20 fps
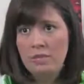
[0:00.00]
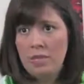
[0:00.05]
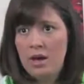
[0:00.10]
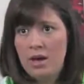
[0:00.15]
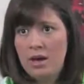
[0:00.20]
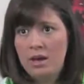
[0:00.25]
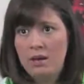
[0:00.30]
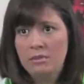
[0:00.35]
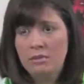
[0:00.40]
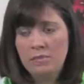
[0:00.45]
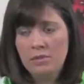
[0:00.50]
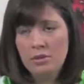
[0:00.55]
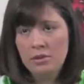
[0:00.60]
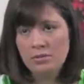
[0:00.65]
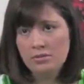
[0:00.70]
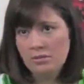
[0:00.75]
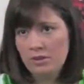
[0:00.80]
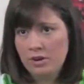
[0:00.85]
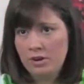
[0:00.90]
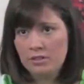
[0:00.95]
my
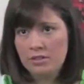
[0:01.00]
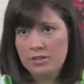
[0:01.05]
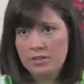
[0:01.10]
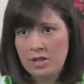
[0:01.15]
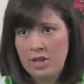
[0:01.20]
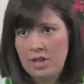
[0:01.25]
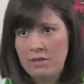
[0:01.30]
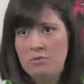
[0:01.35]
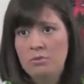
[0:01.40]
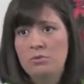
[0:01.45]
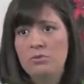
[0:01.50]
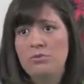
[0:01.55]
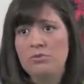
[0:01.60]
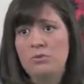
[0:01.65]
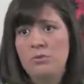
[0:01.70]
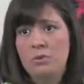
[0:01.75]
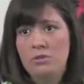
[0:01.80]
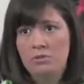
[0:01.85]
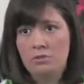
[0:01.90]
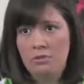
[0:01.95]
good friend at the time who
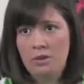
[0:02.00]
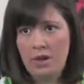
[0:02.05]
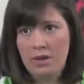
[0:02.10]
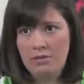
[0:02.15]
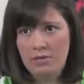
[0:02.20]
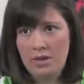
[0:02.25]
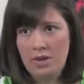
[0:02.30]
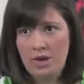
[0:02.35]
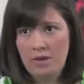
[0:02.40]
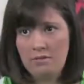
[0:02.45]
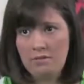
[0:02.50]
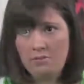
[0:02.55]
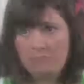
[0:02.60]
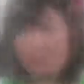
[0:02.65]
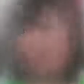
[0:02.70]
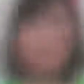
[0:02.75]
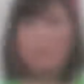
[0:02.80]
was going through IVF.